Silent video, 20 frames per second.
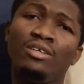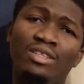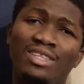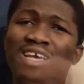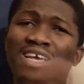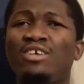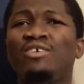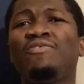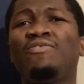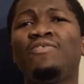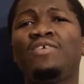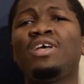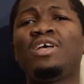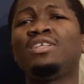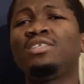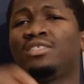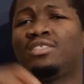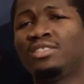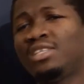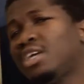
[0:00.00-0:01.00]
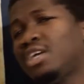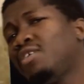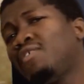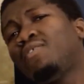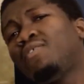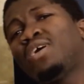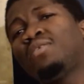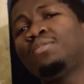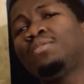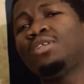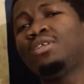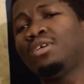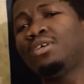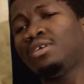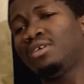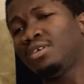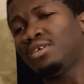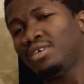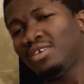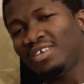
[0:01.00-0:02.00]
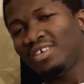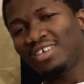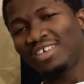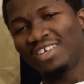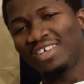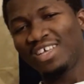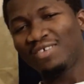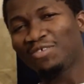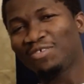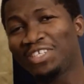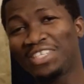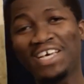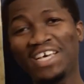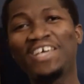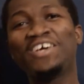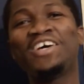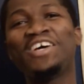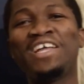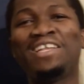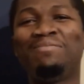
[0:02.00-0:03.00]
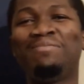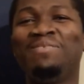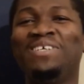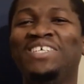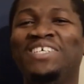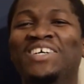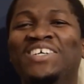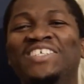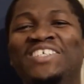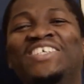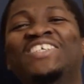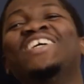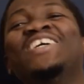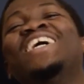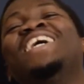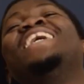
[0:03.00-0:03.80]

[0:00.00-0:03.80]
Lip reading: Tell your friends, tell your family, even tell your enemies also.